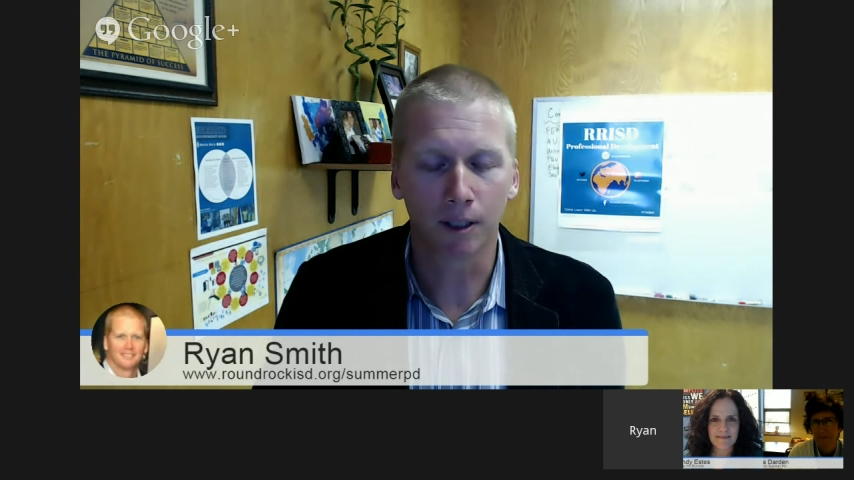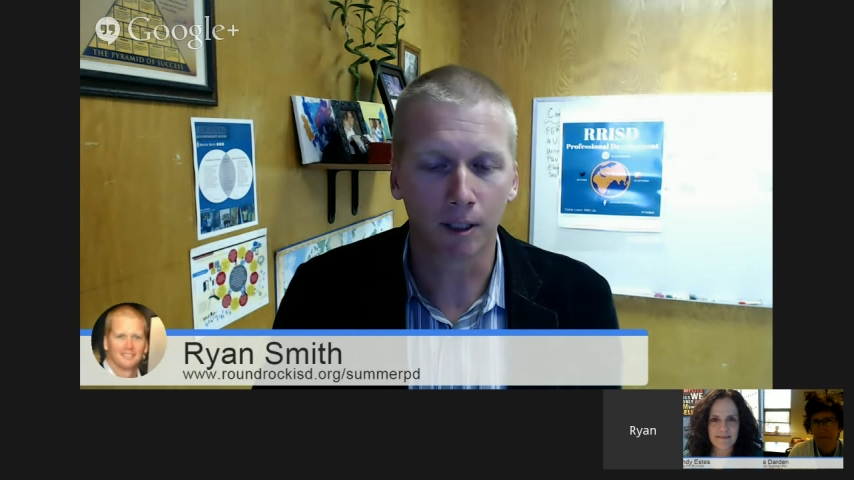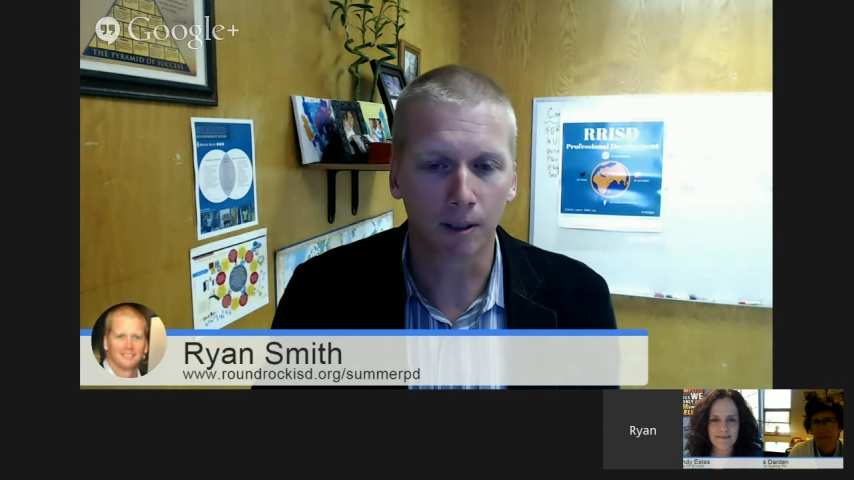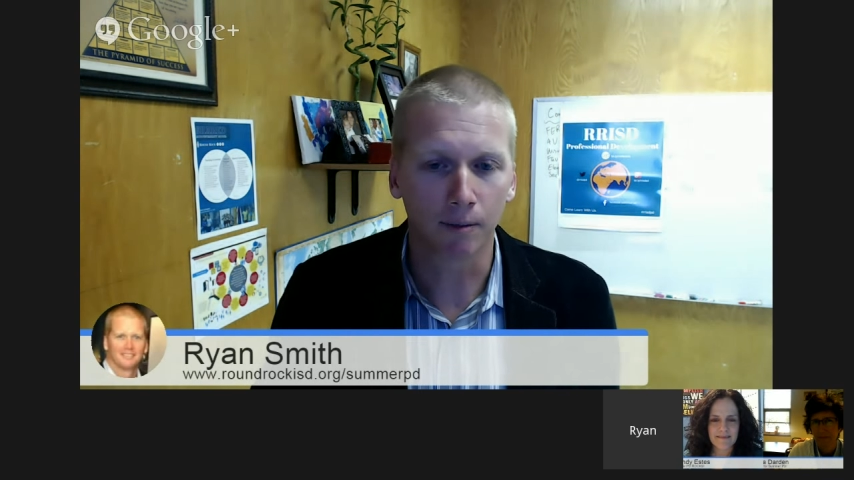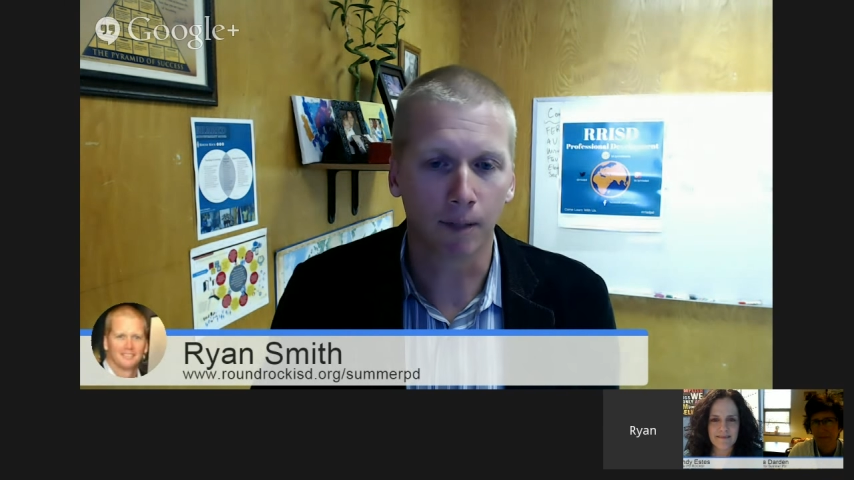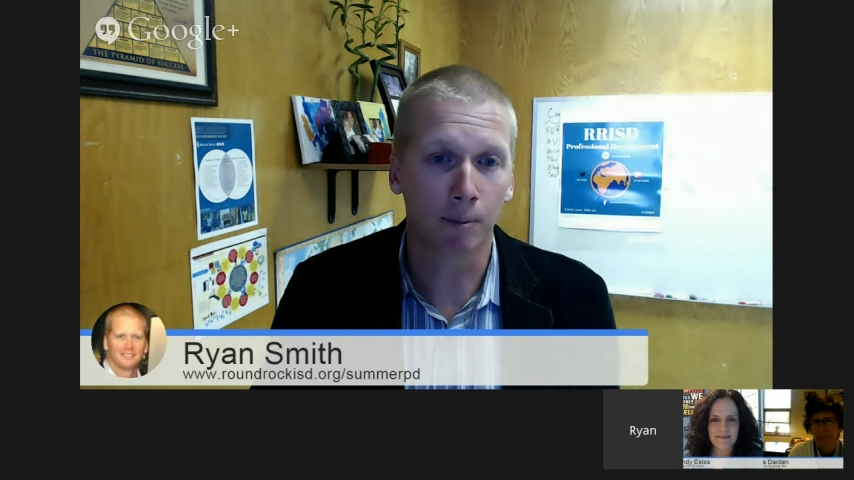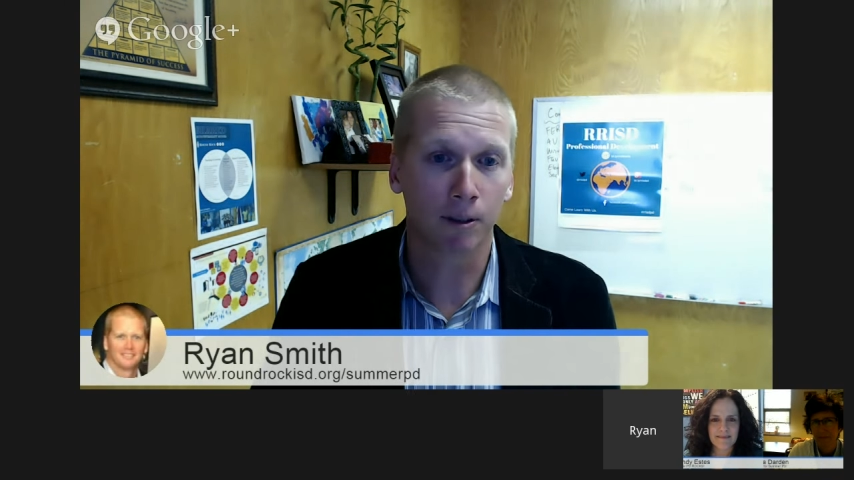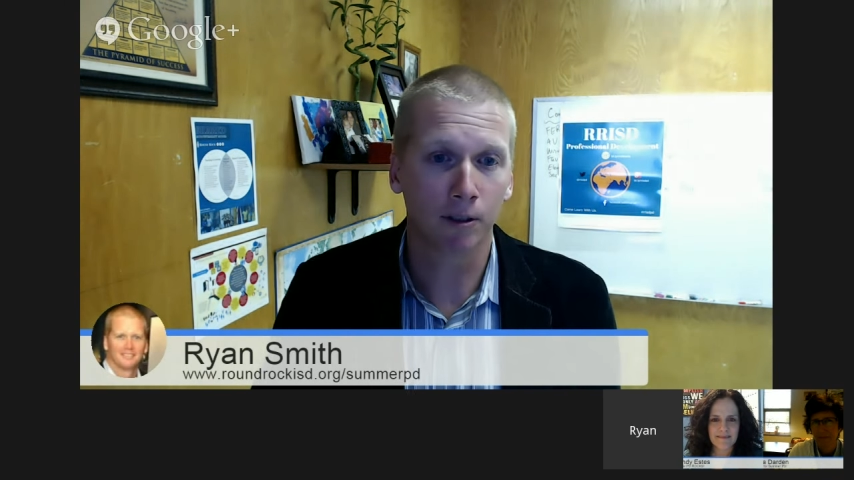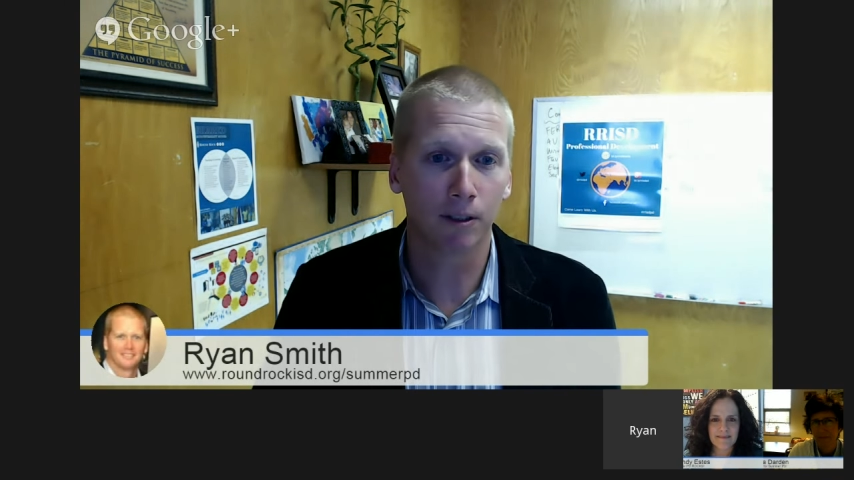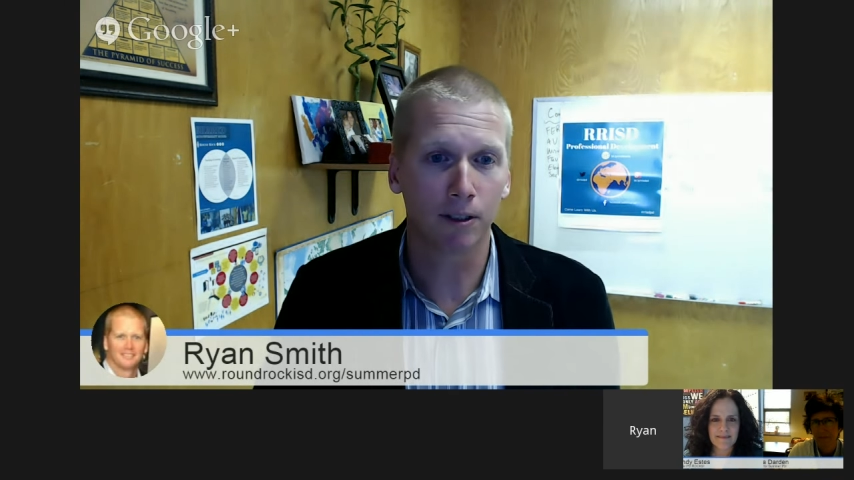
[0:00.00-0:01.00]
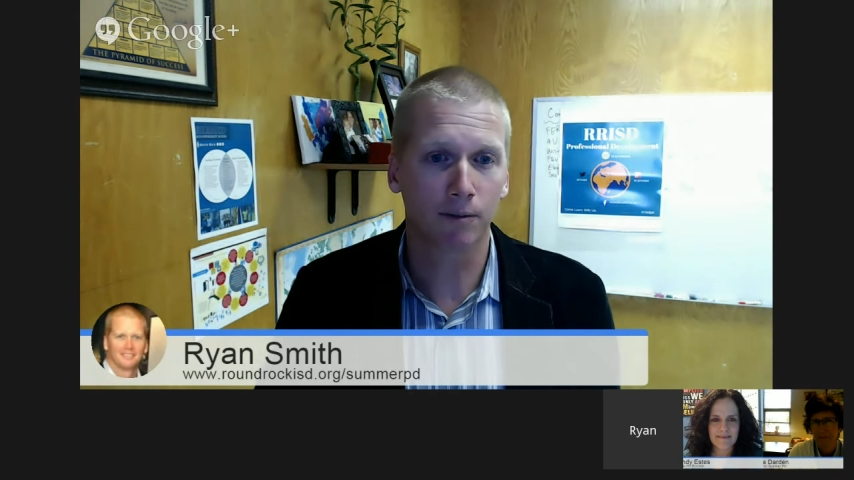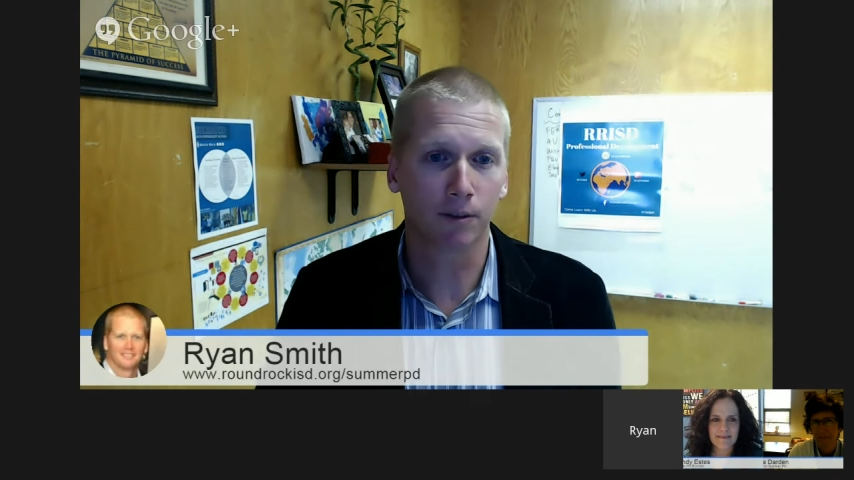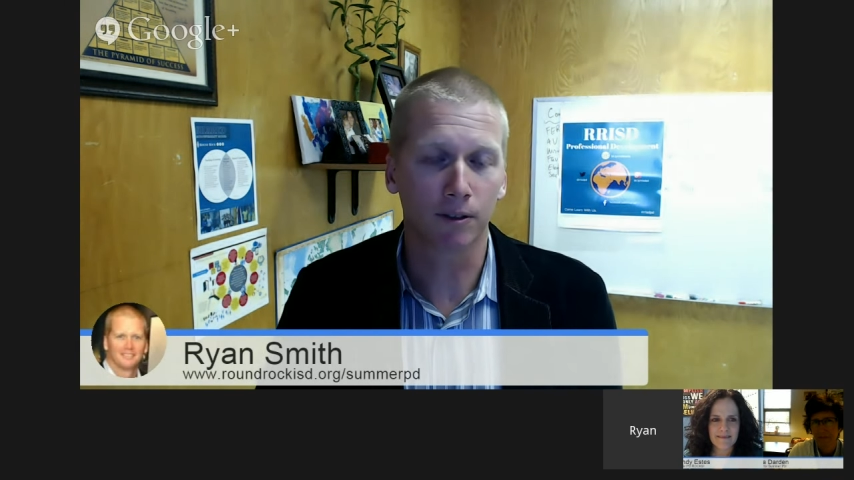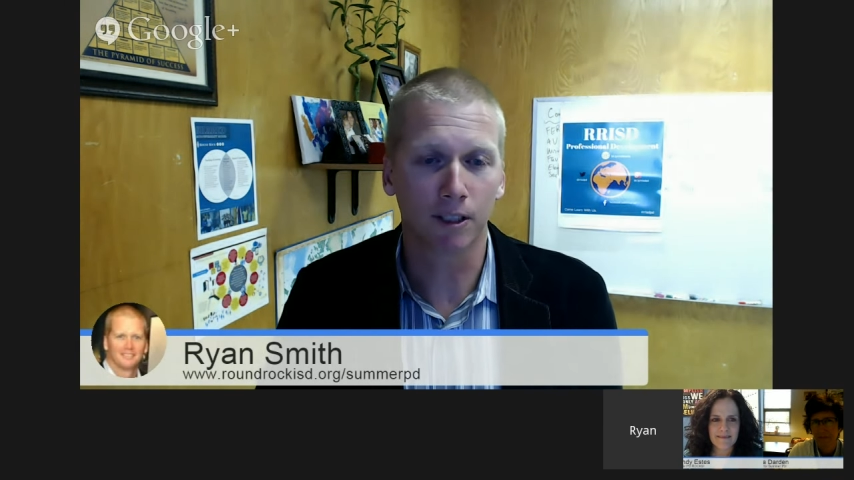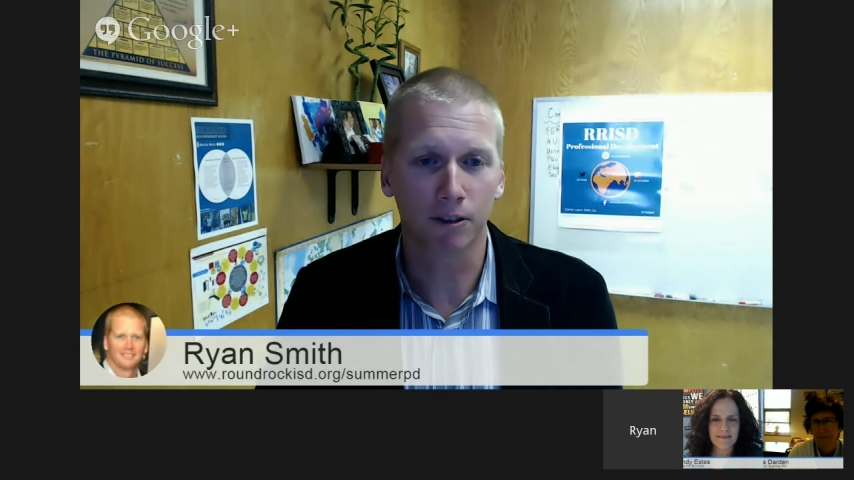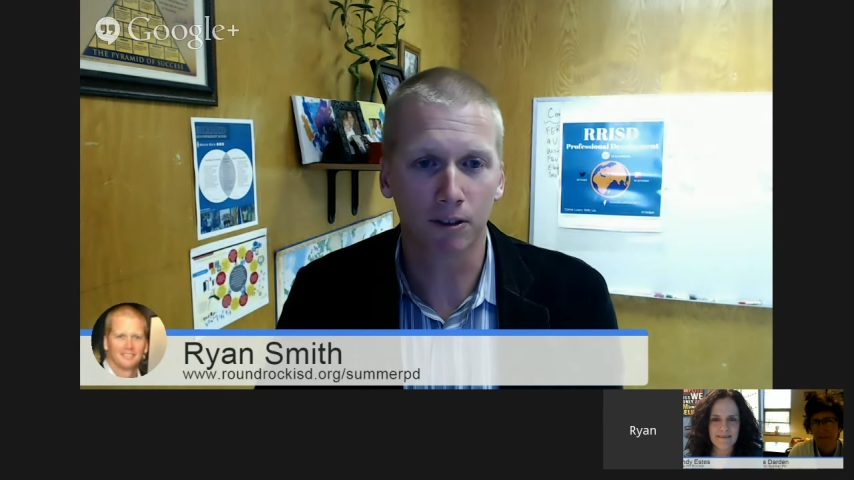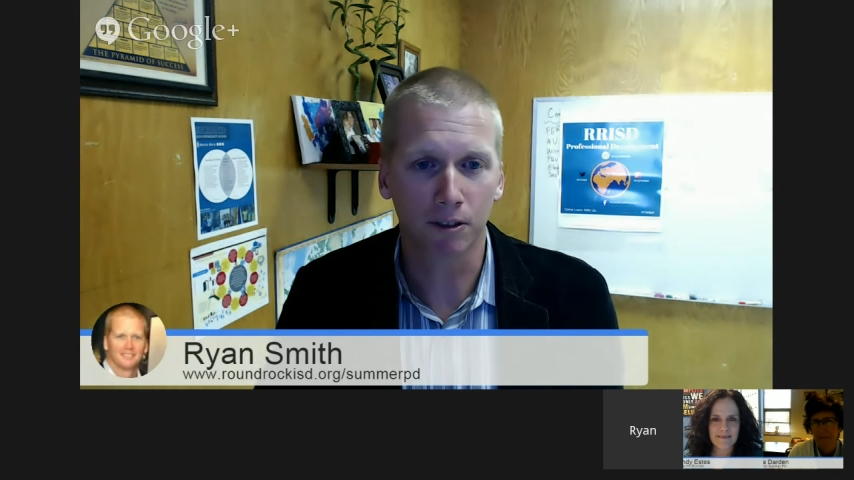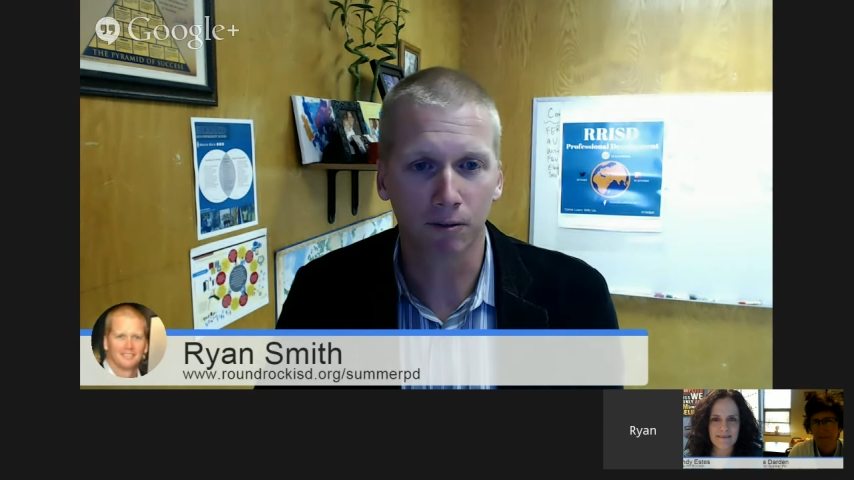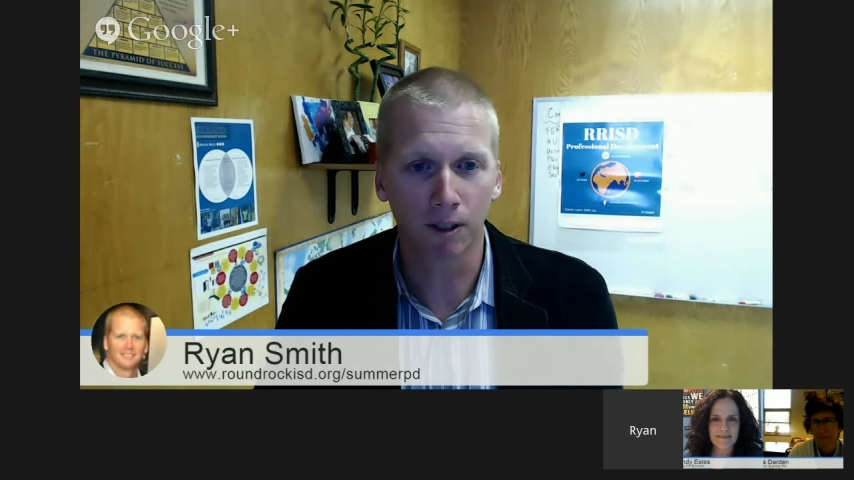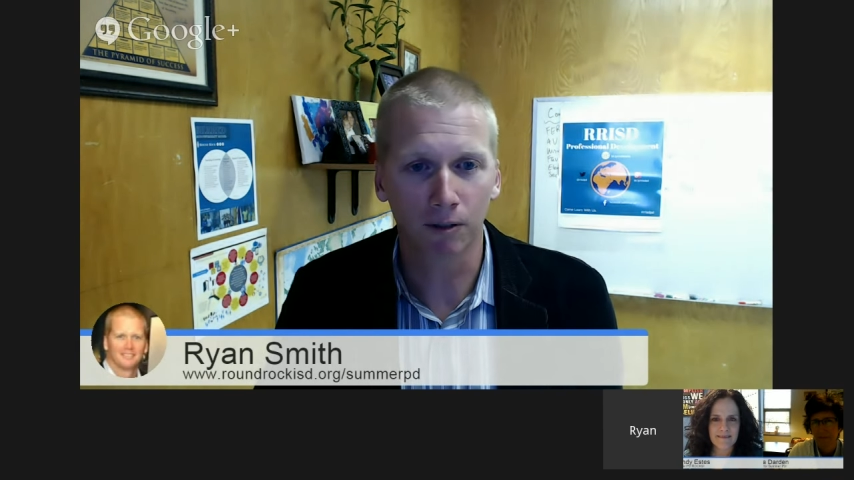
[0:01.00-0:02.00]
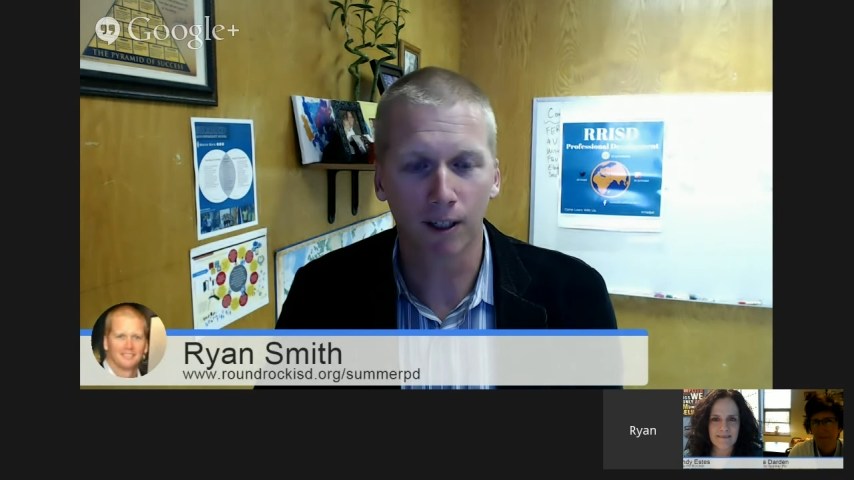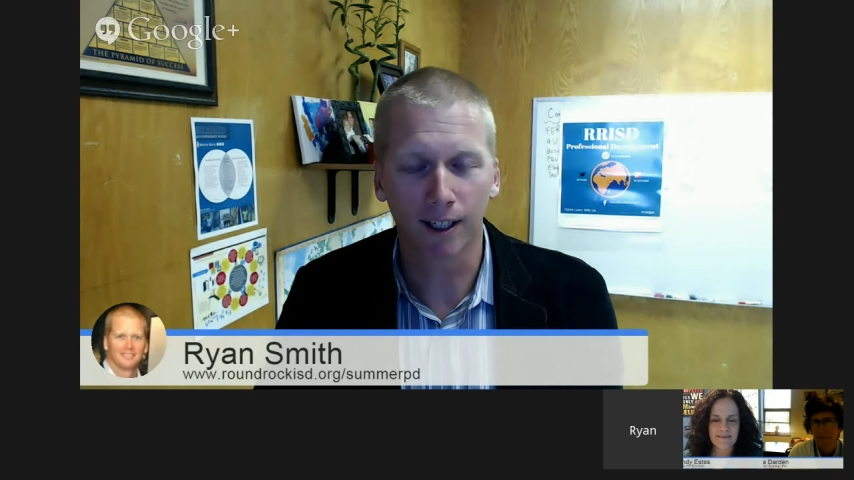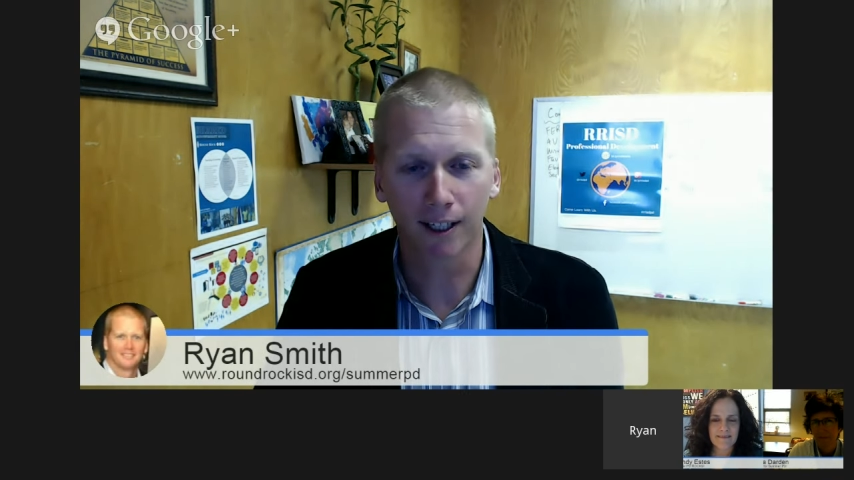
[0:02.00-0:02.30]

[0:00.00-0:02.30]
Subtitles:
opportunities for teachers in Round Rock